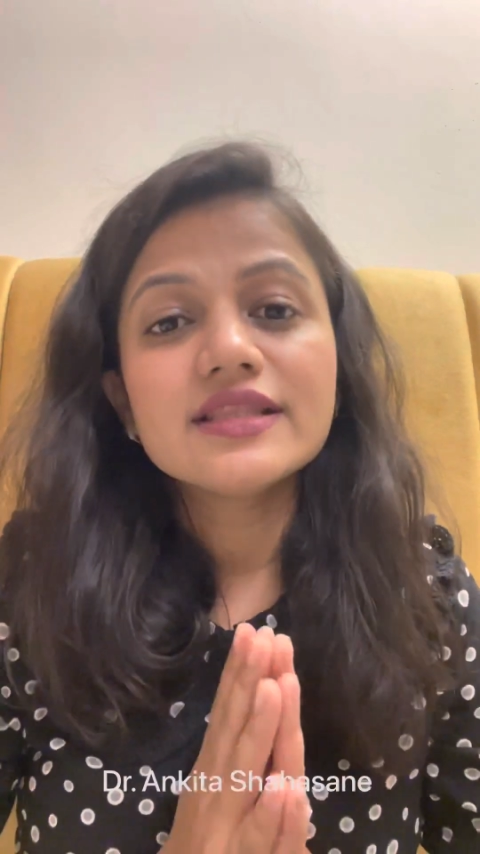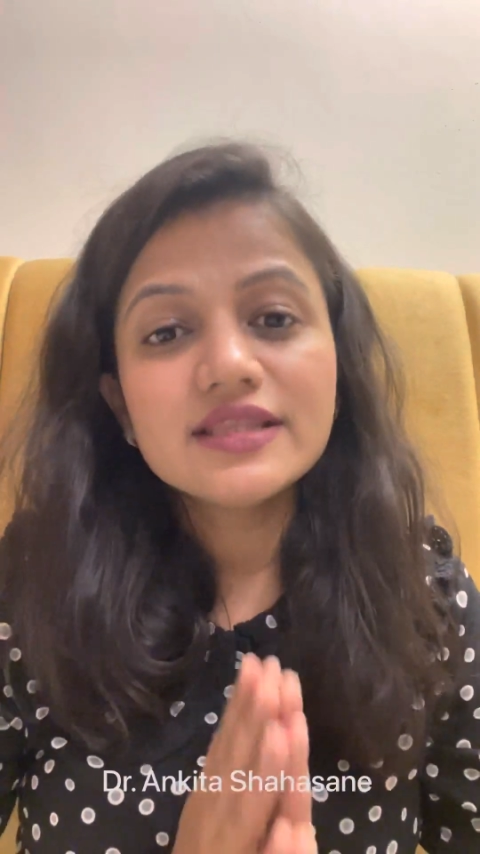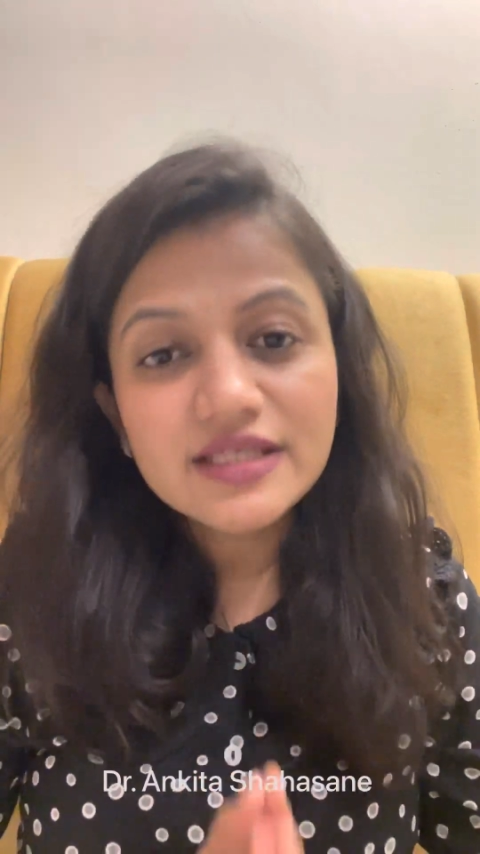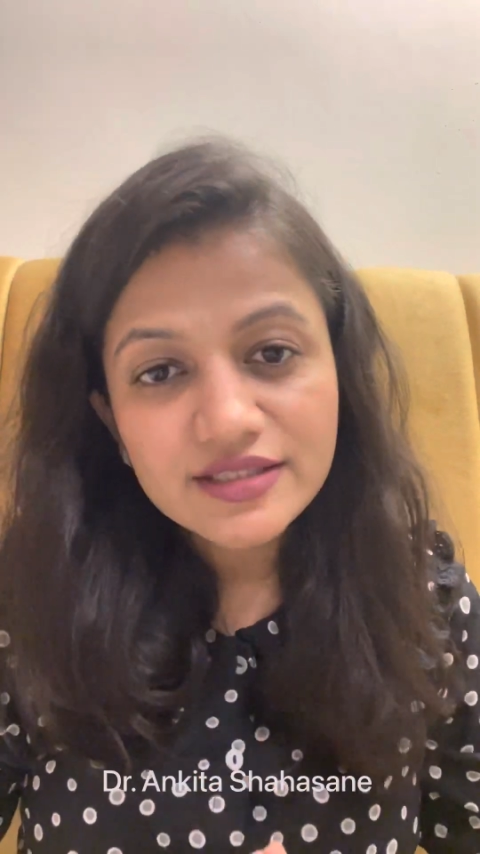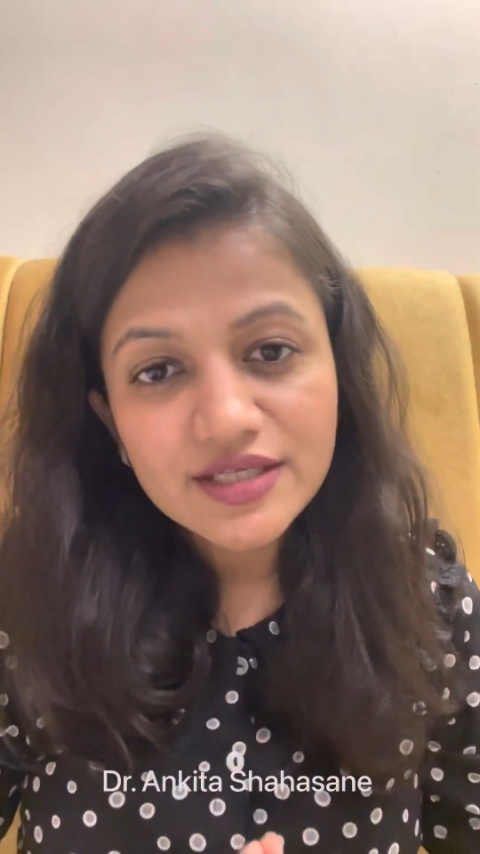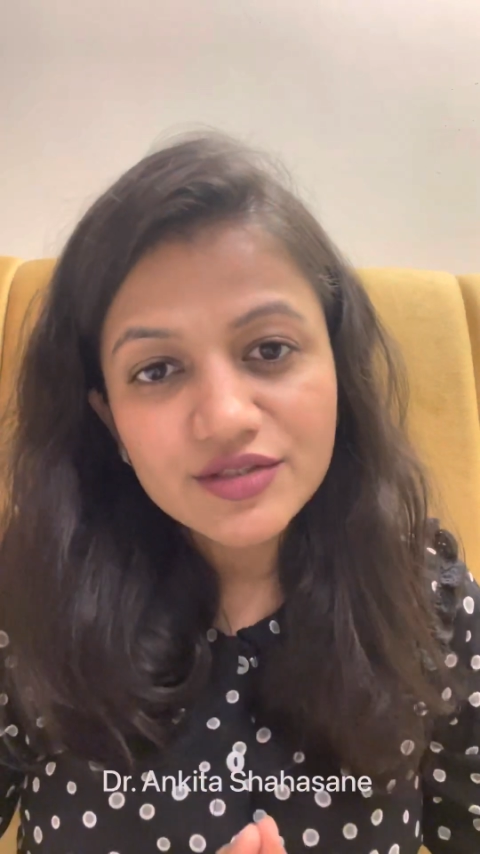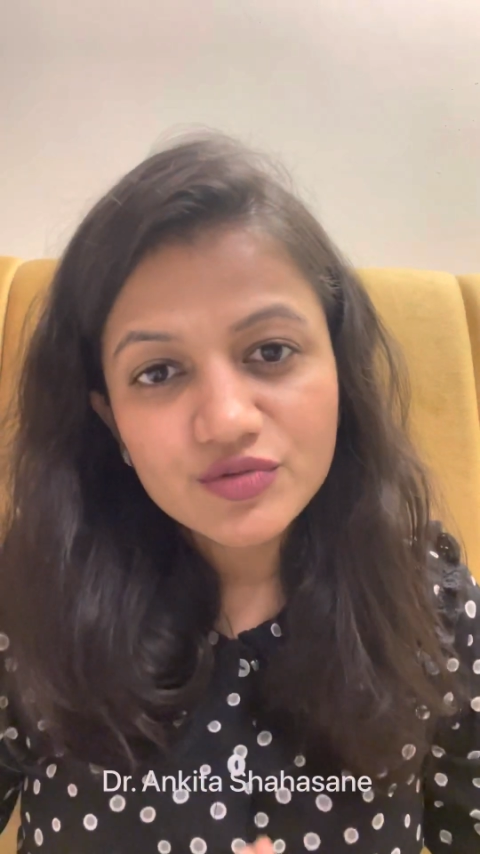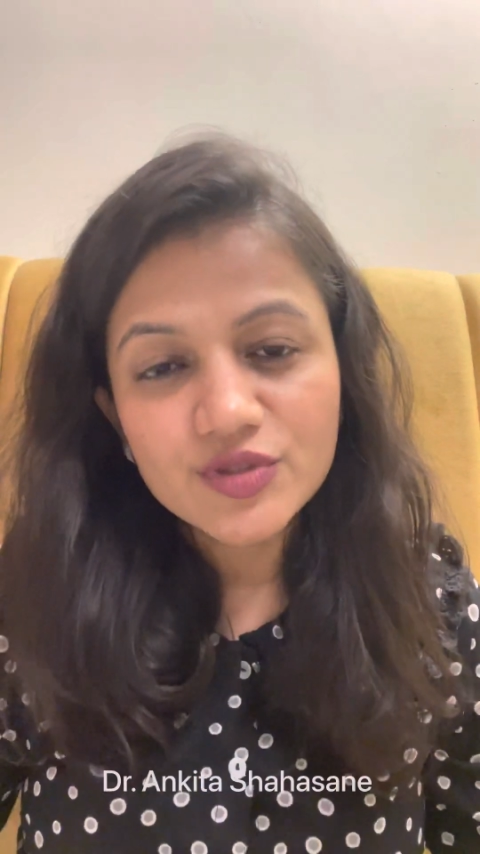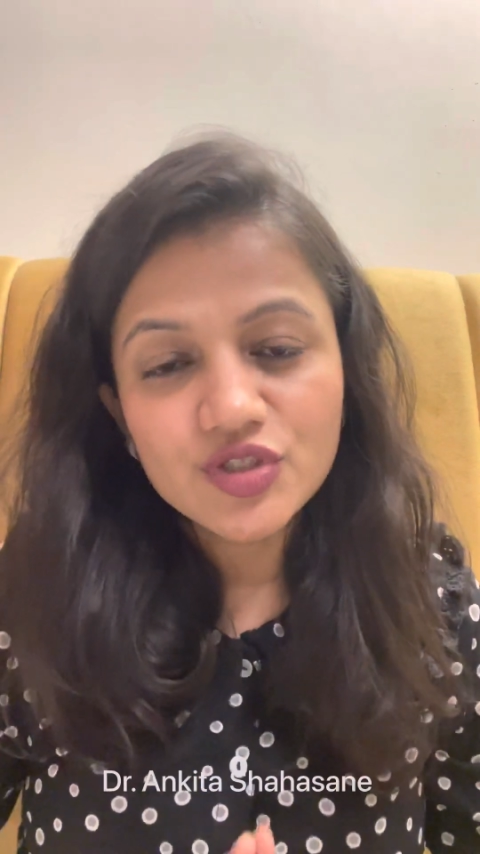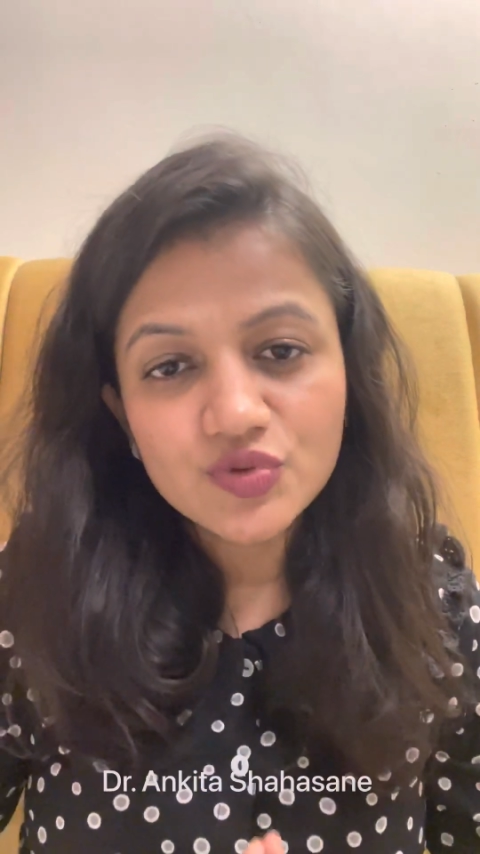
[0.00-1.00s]
These are to
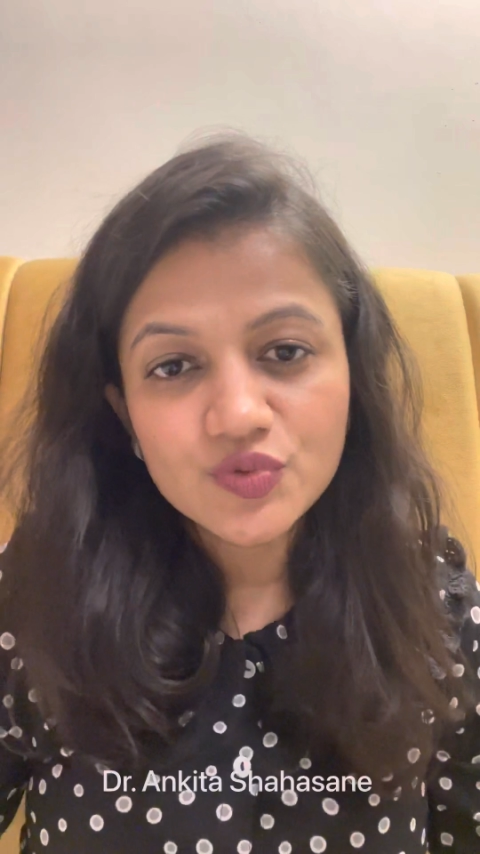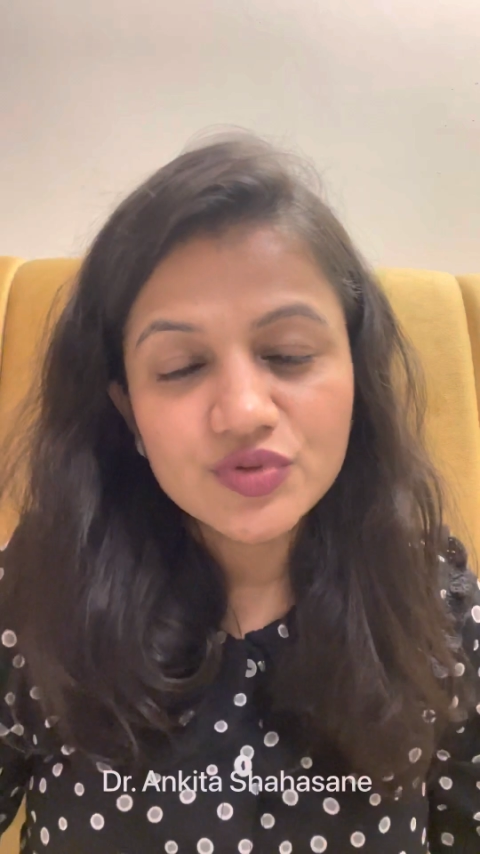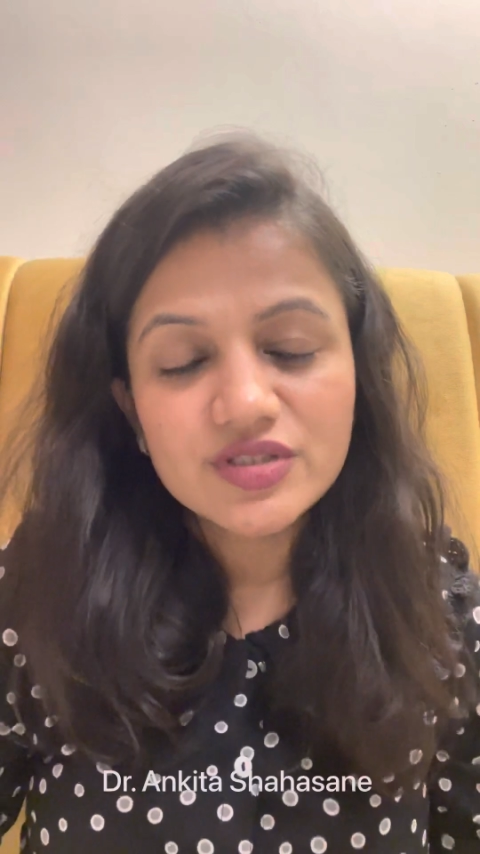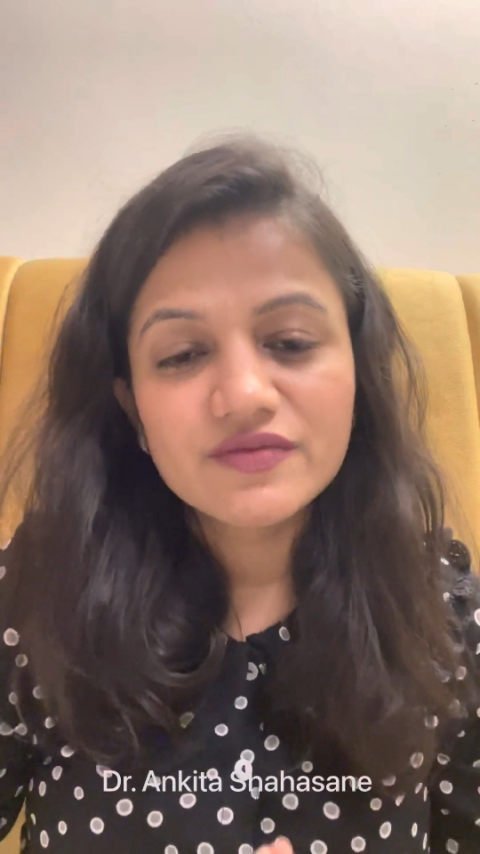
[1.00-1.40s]
be used